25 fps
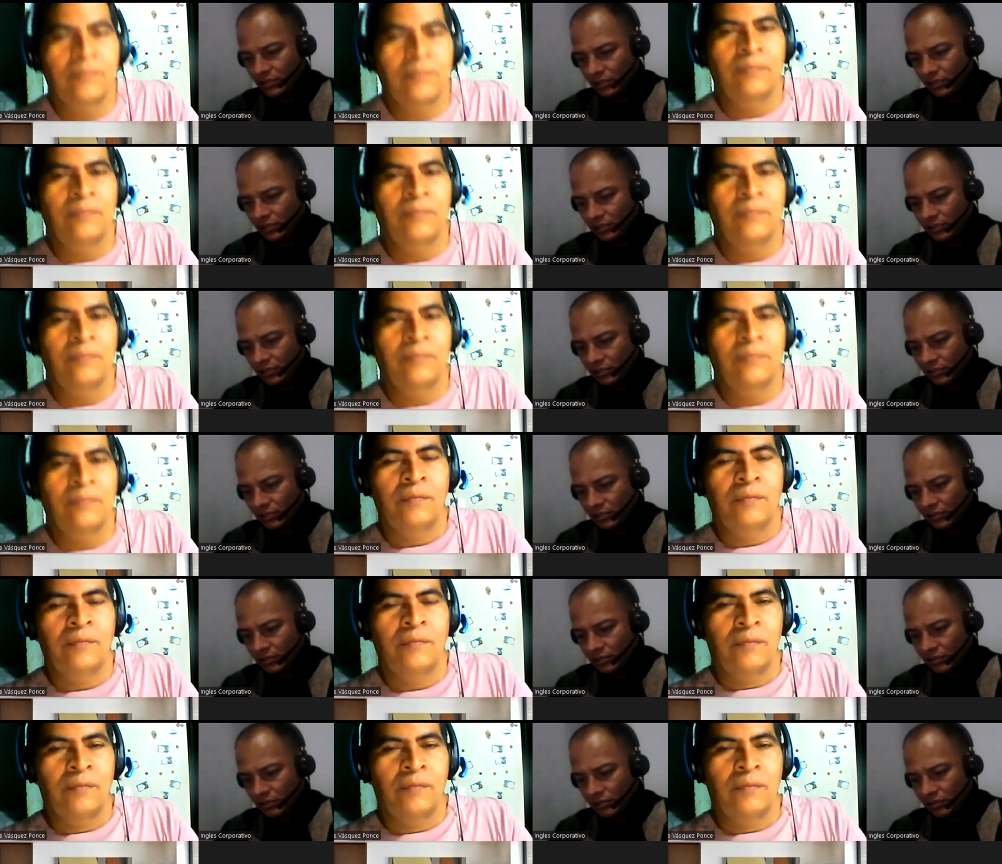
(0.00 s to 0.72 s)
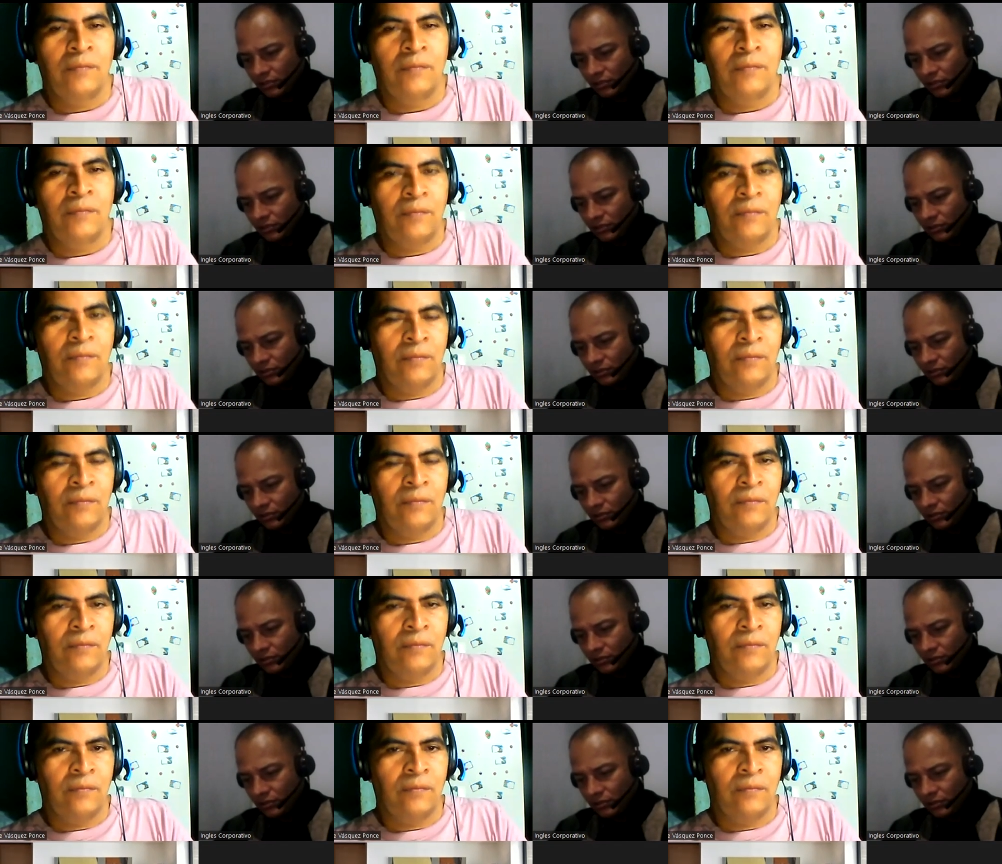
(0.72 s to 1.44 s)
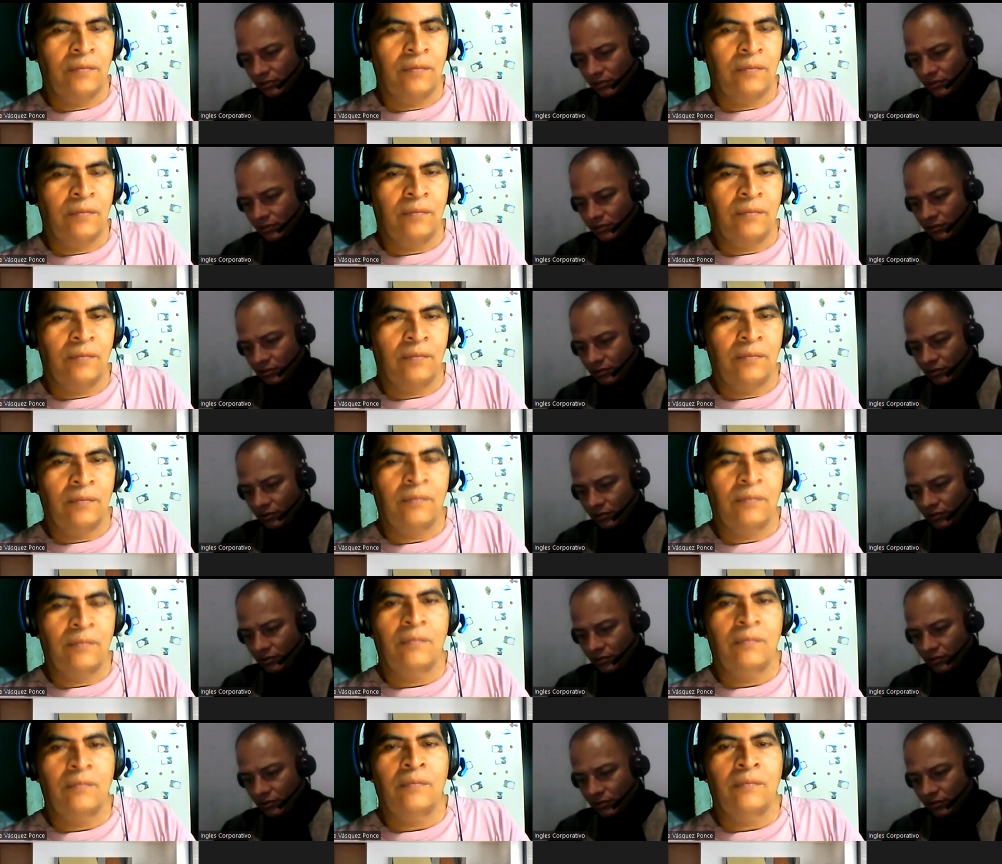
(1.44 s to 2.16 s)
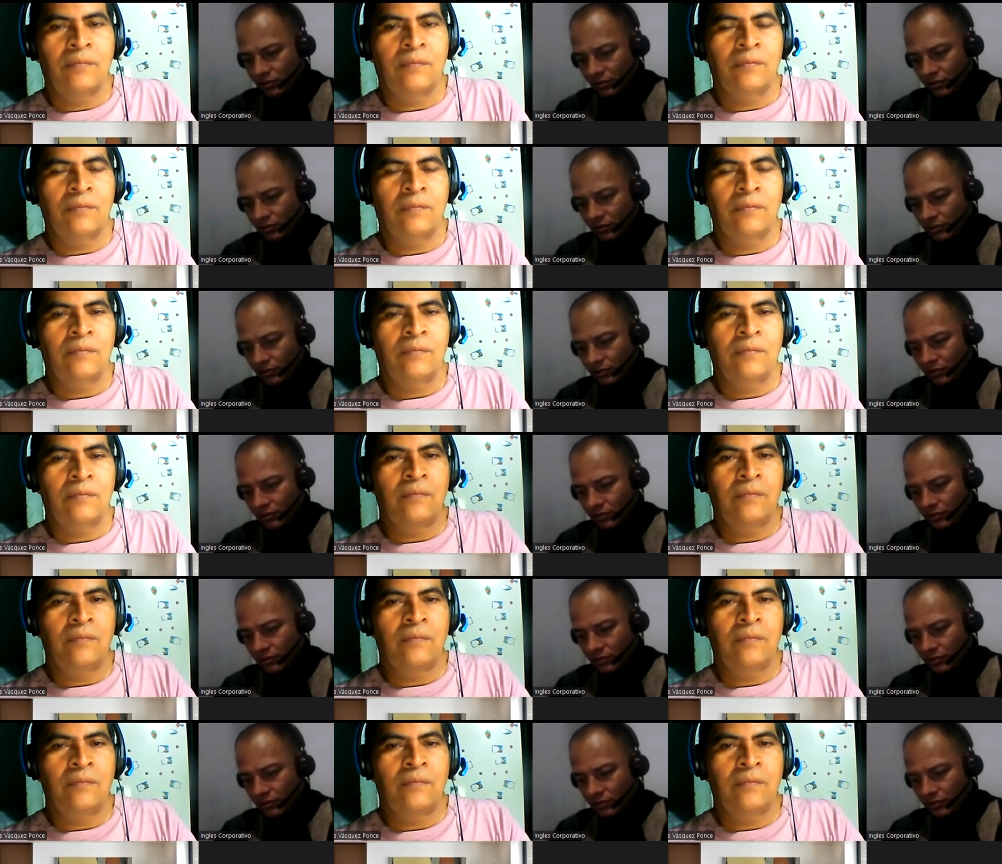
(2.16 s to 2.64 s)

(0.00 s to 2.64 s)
[no speech]